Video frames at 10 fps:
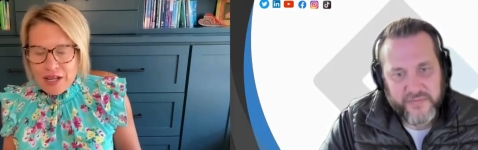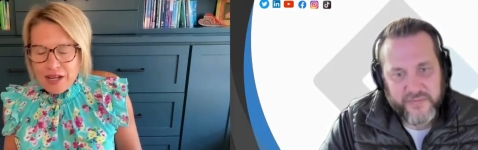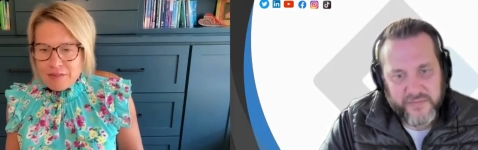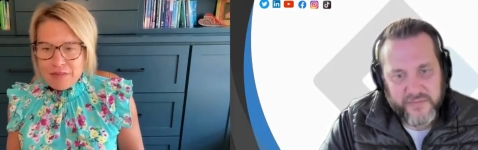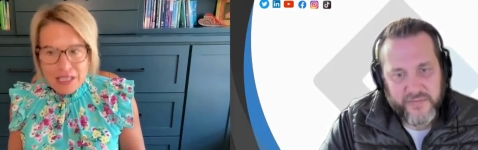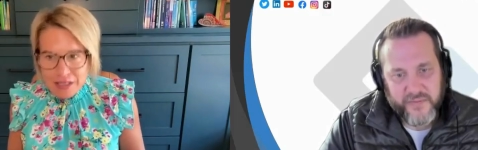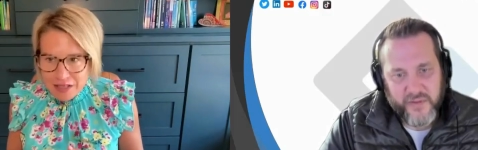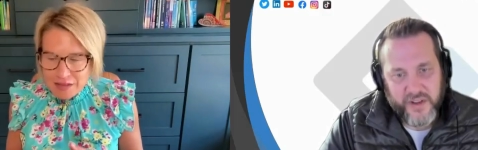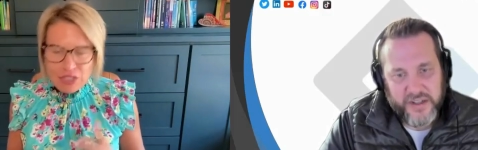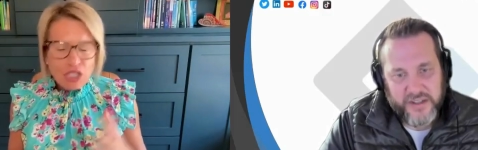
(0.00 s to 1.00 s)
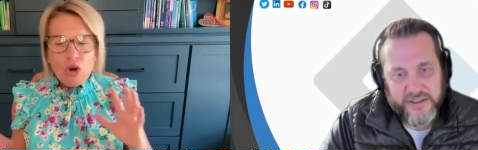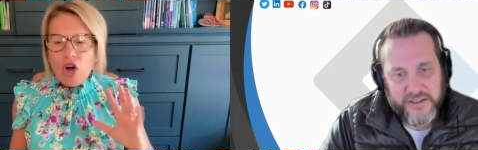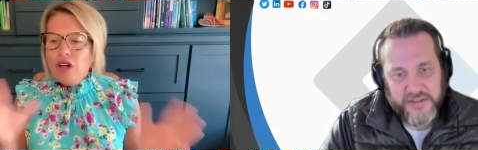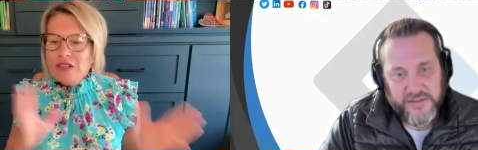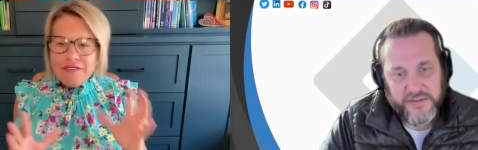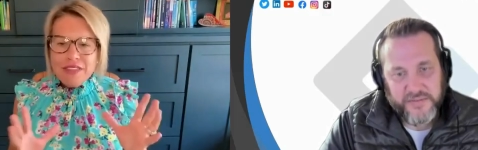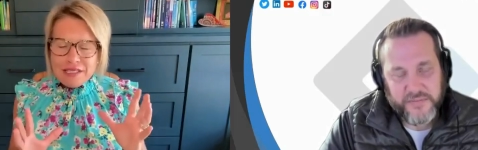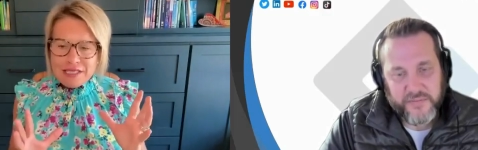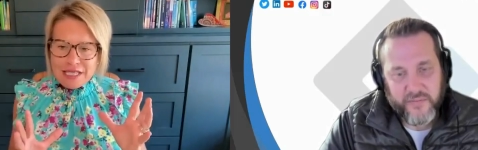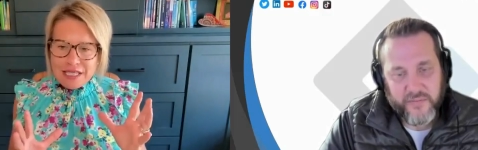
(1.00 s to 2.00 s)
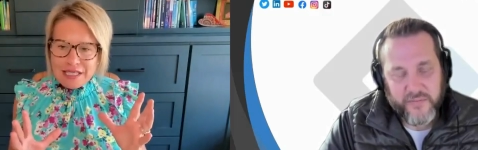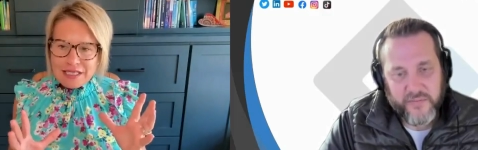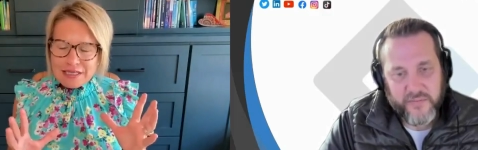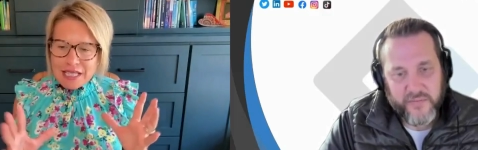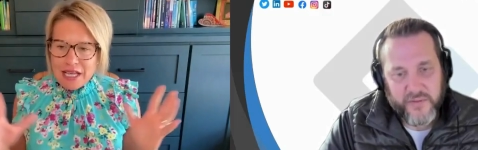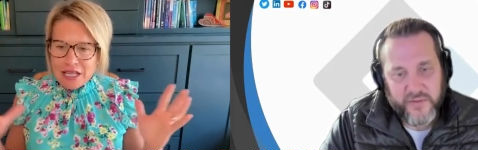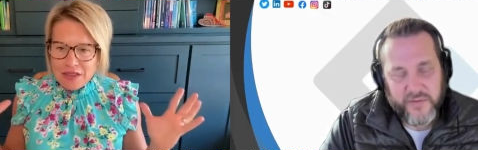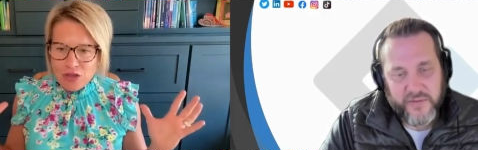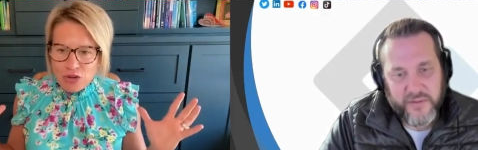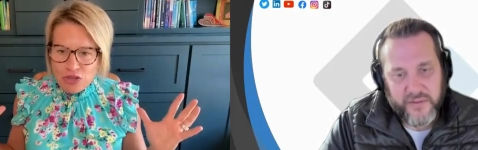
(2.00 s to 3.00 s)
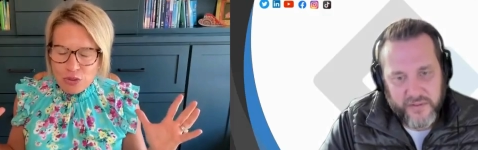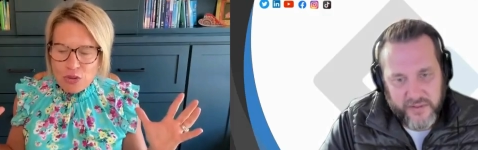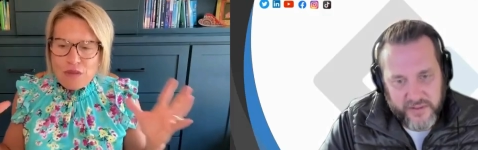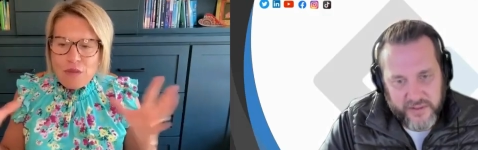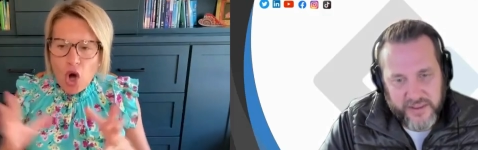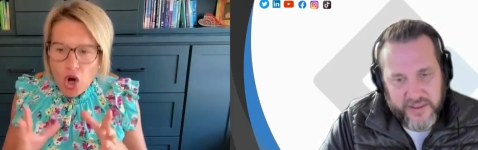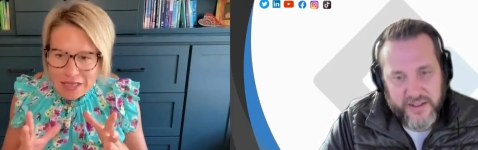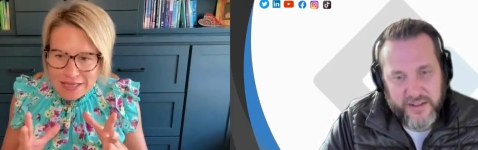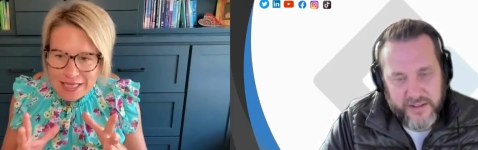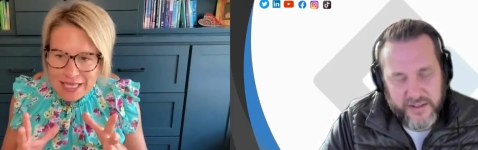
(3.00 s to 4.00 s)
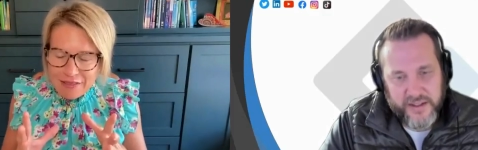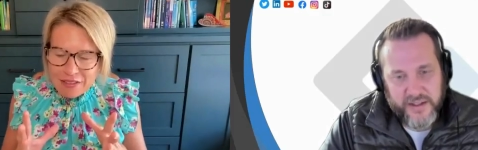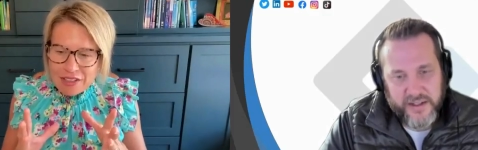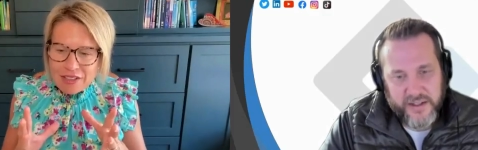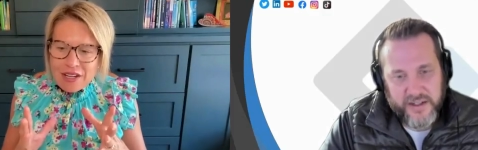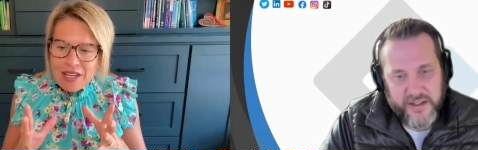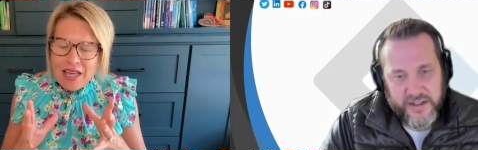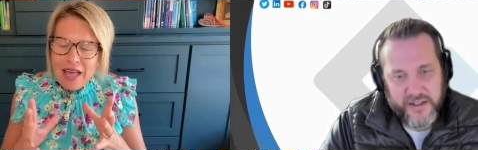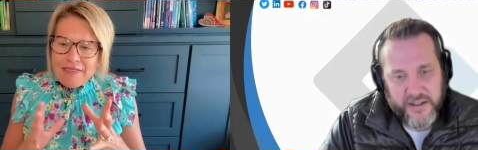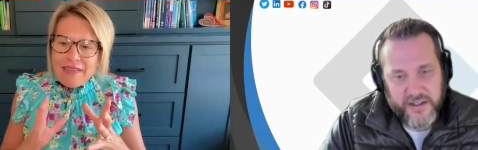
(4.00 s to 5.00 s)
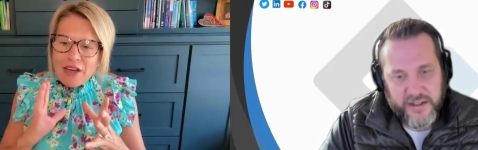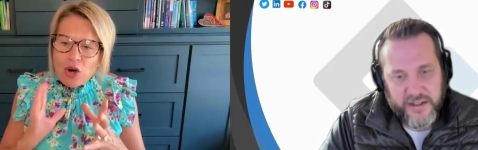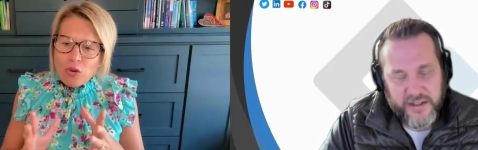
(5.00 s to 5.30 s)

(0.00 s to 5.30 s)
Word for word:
Speaker 1: um, income? You know, all of these things you can throw them all together, and they